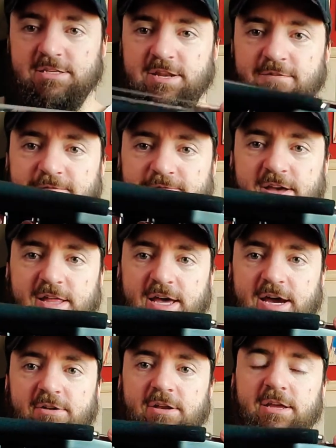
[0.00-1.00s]
and it fell
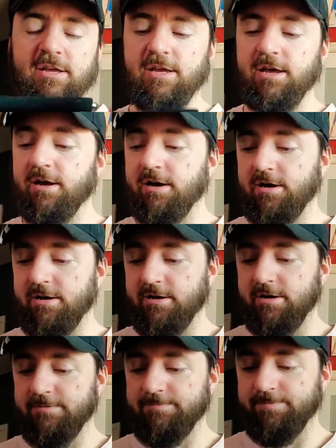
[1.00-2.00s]
out.
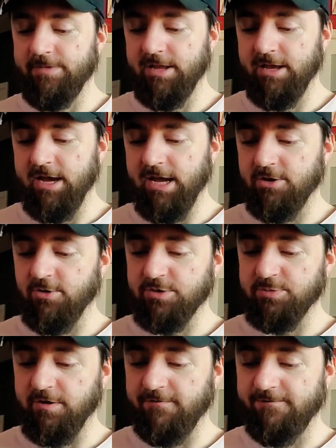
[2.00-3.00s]
And of course
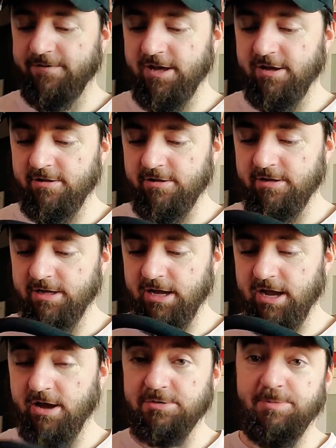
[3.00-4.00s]
when it fell,
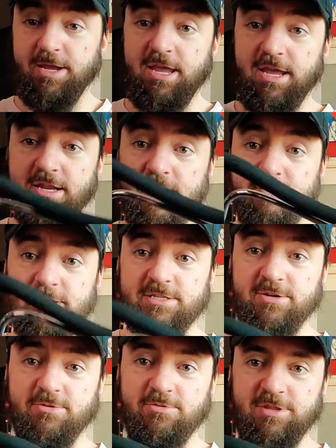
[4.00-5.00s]
I was picking it up, and
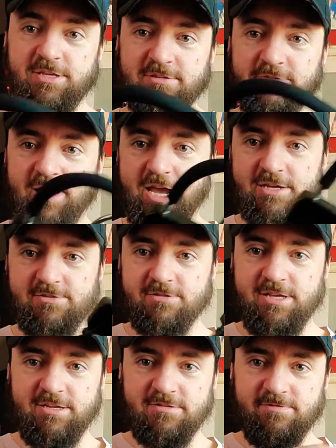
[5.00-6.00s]
so these little caster
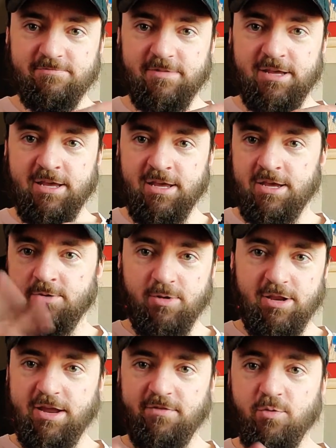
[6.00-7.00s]
things
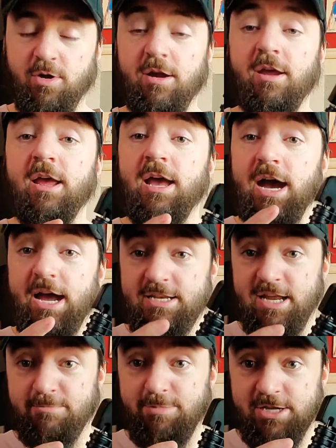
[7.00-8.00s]
went everywhere. I had
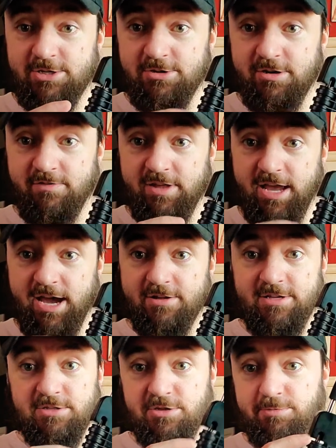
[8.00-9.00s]
to take a picture of like how
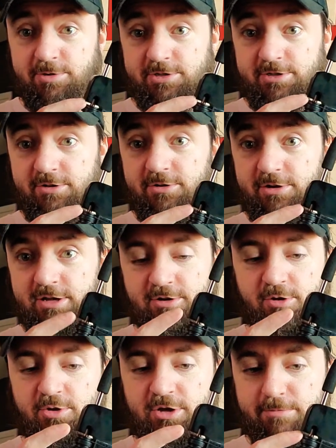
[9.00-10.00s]
these are supposed to, or
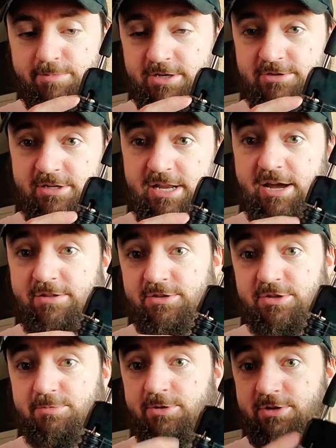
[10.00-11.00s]
go look up pictures on how these
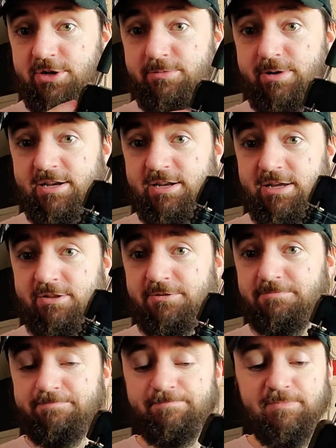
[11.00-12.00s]
are supposed to go back
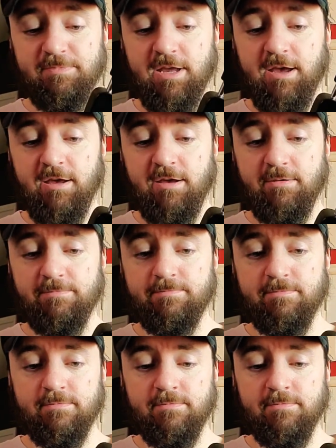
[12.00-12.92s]
together. But